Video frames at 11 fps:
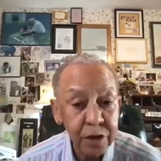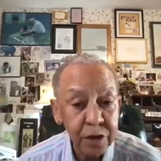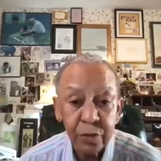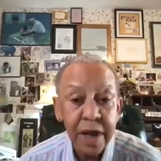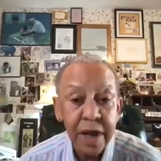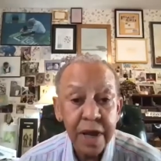I
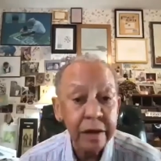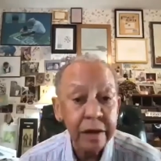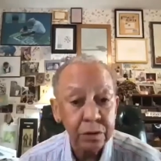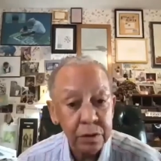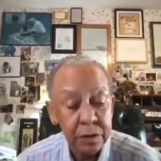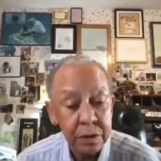don't handle,
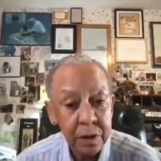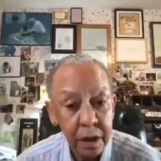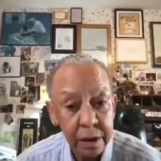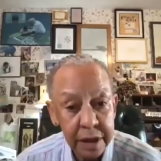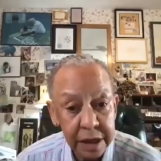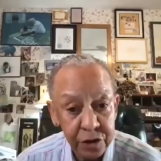
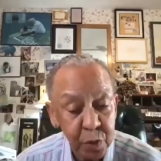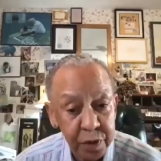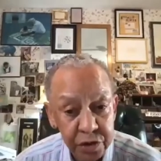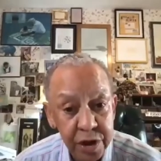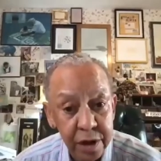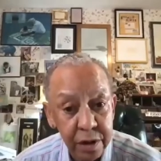and I just want to
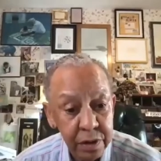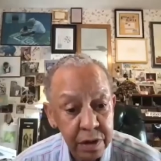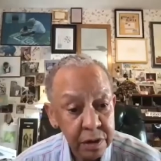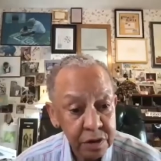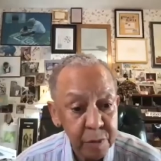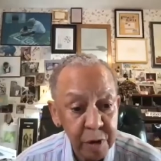share
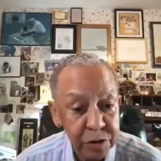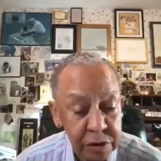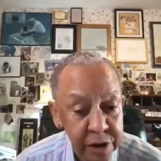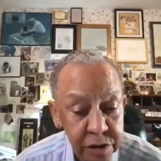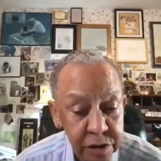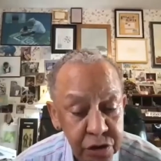some other
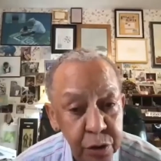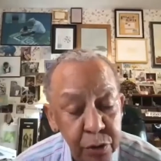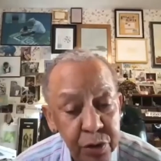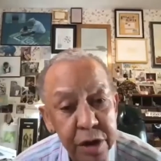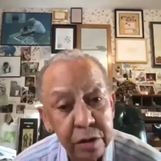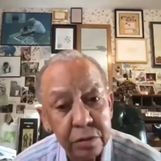things that you
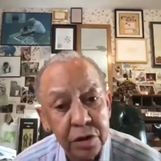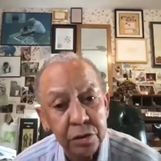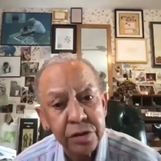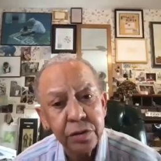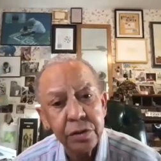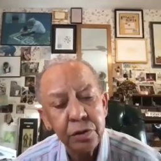don't care to
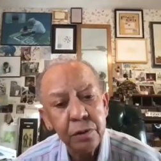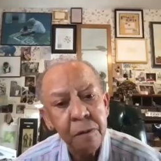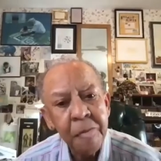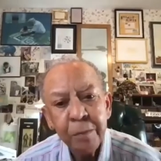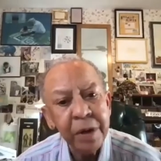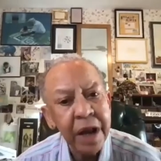listen to,
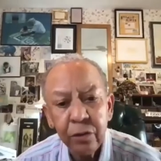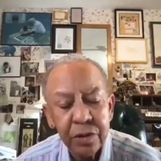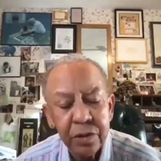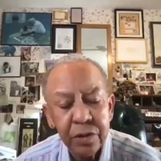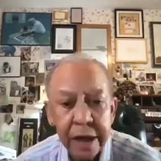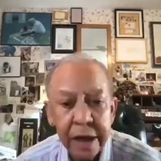but I
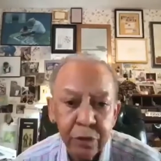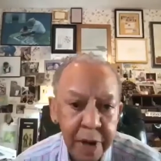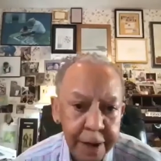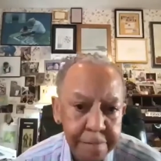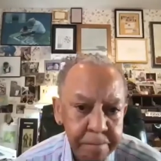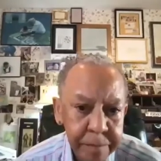don't handle
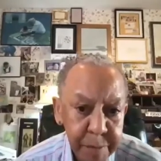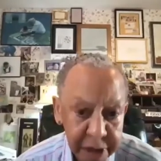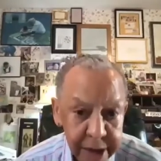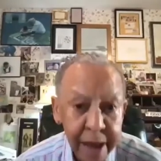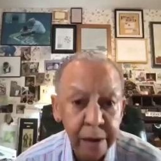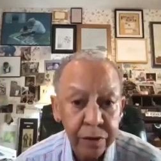my
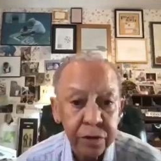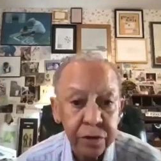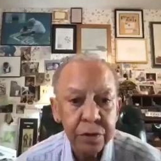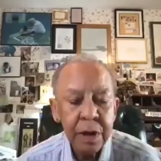calendar.